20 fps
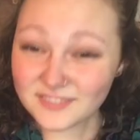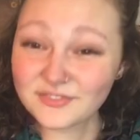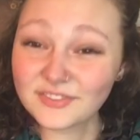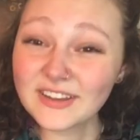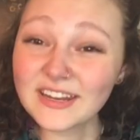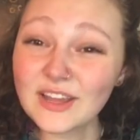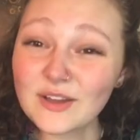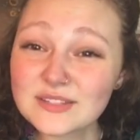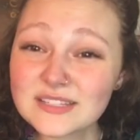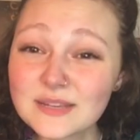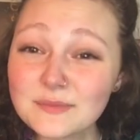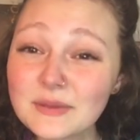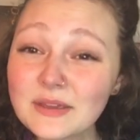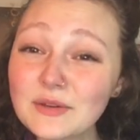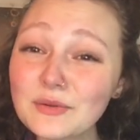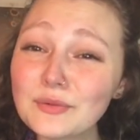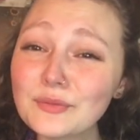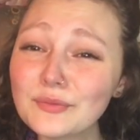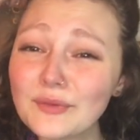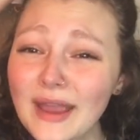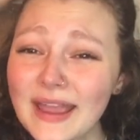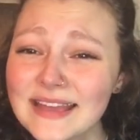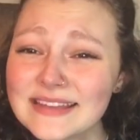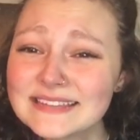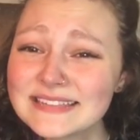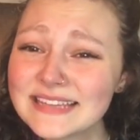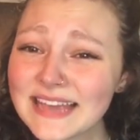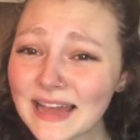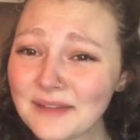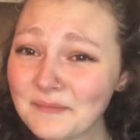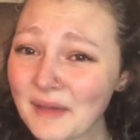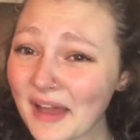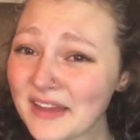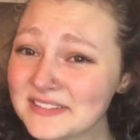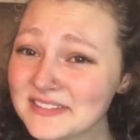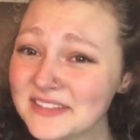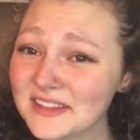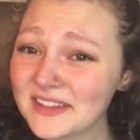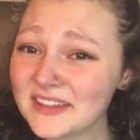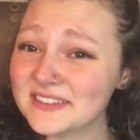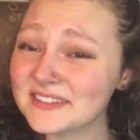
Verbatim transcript: video is gonna be crazy. I'm acting like a